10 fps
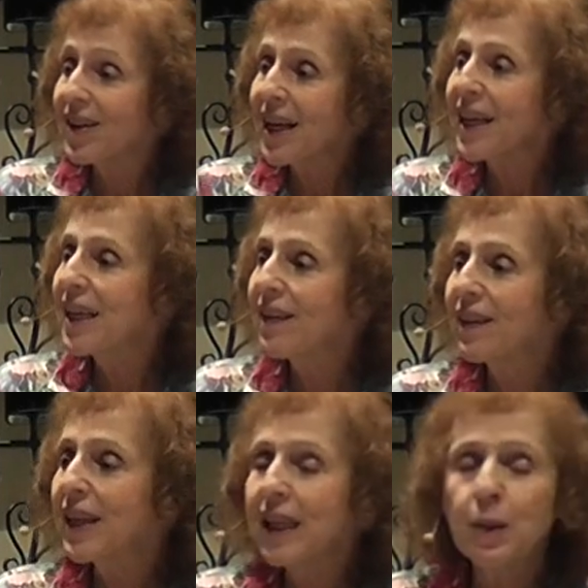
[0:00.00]
today
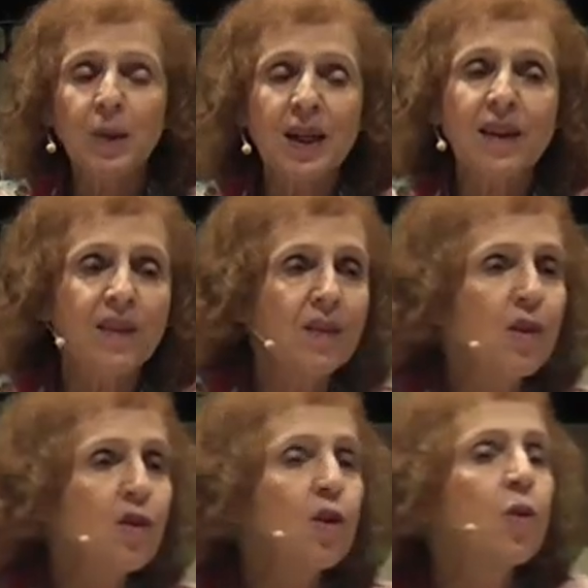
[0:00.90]
is key because
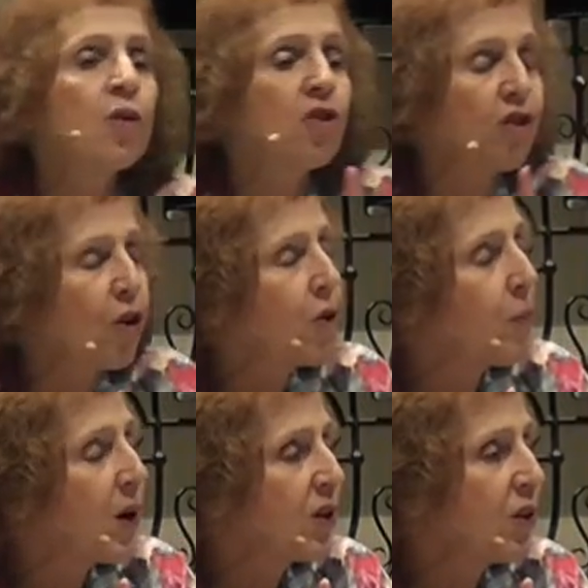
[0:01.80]
even though uh,
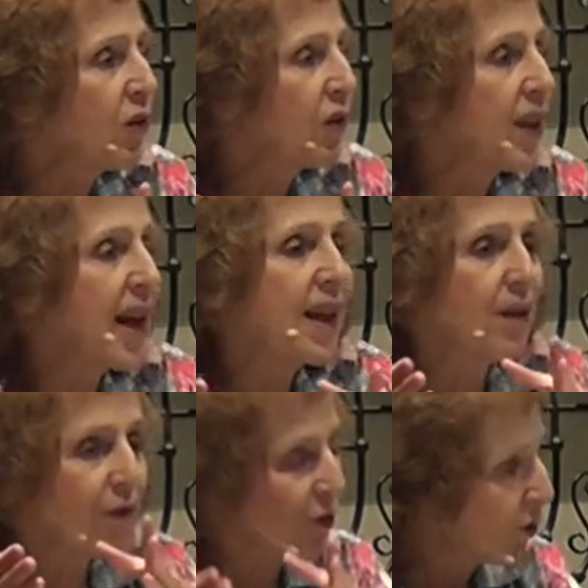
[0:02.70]
Paul used that
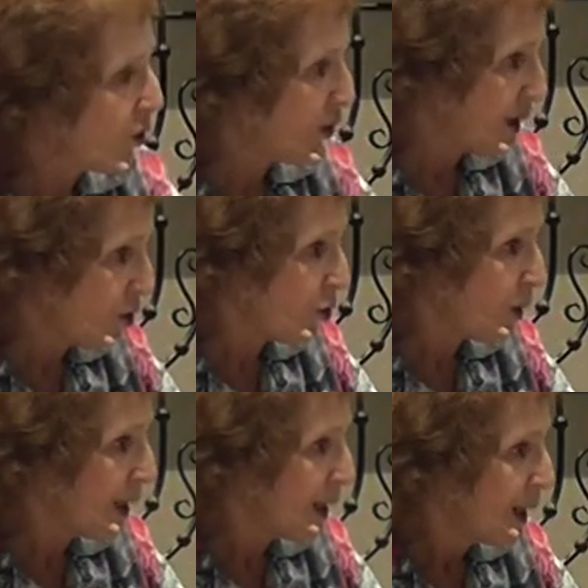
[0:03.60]
in first
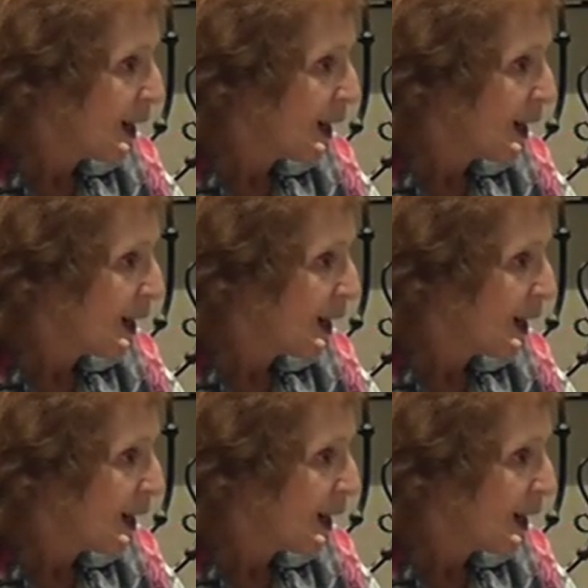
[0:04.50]
century,